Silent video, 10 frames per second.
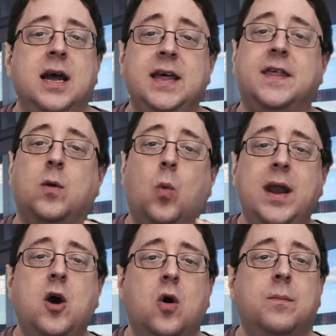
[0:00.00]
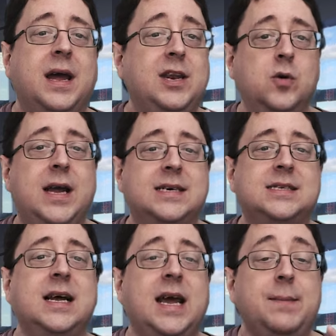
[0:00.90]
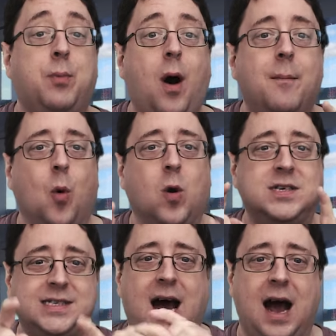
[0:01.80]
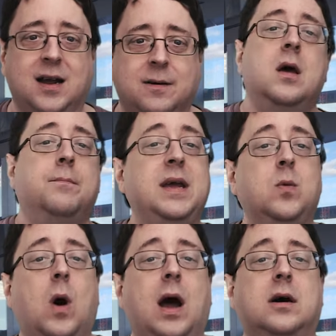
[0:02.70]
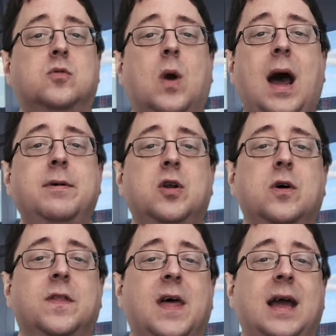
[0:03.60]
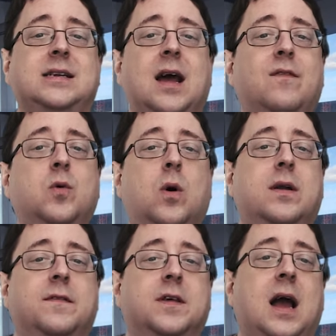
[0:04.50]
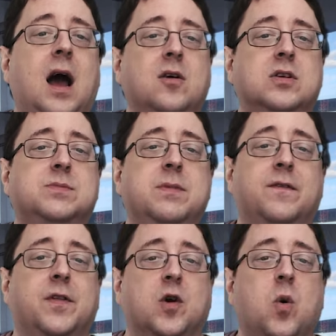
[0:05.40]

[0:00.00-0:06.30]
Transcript: He then went home, and you guessed it, he bought more stock. Meanwhile, Robinhood thanked every one of the congressmen for their